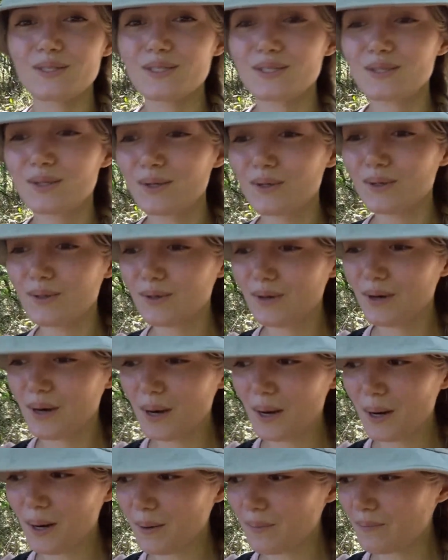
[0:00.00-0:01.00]
So
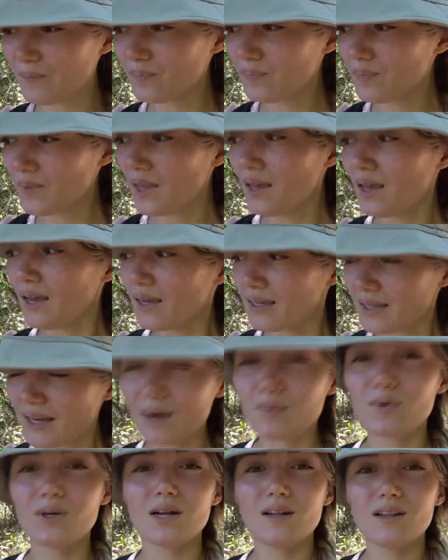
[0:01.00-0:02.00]
yeah,
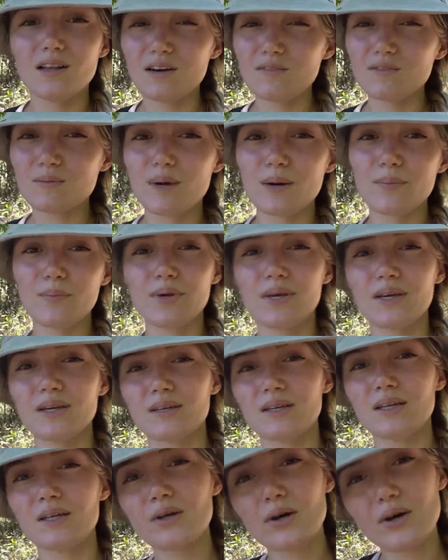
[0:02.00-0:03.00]
what I love about being
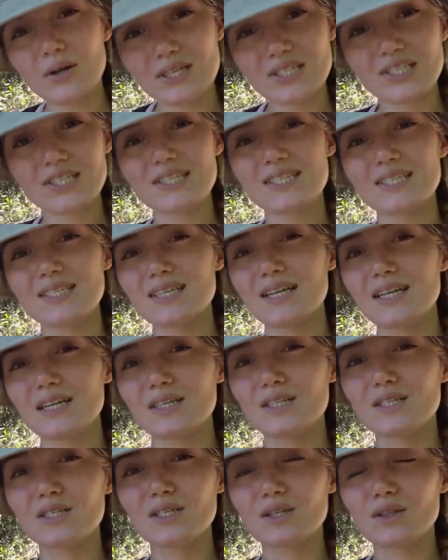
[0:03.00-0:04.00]
an ecologist is that
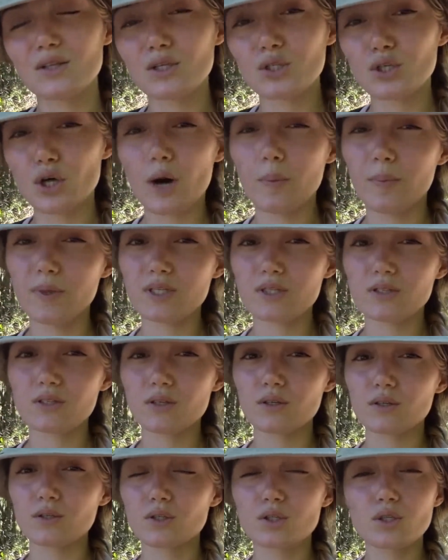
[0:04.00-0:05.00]
the job is
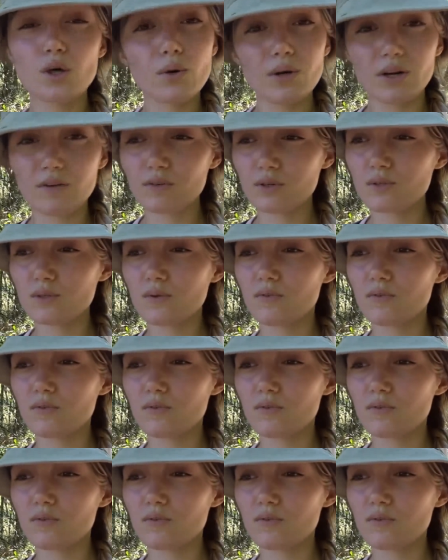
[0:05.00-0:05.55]
so diverse.